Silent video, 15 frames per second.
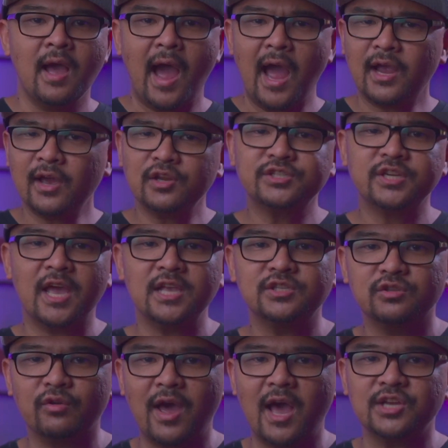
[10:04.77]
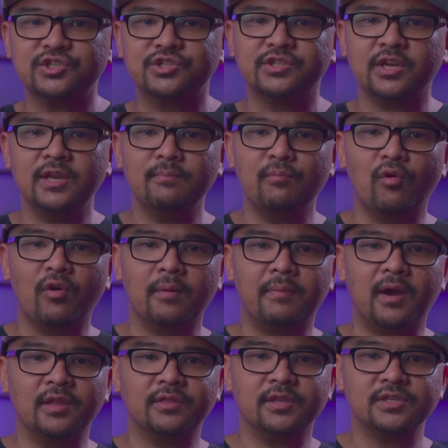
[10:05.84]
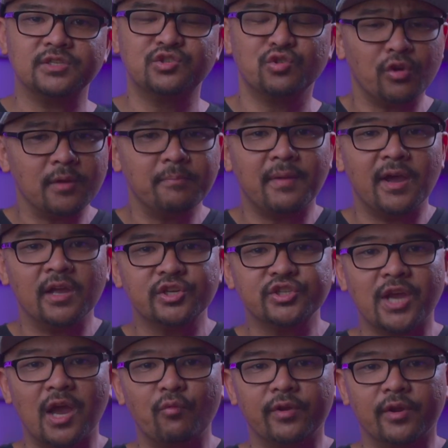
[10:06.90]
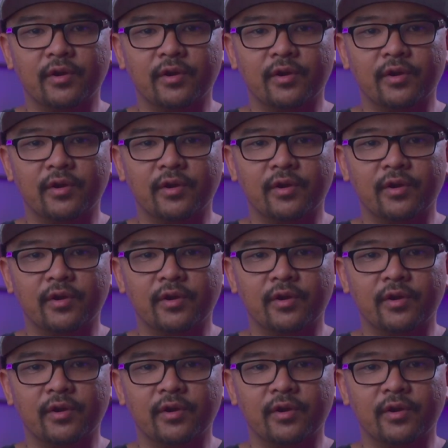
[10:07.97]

I got a chance to ask Jane more about this during my chat with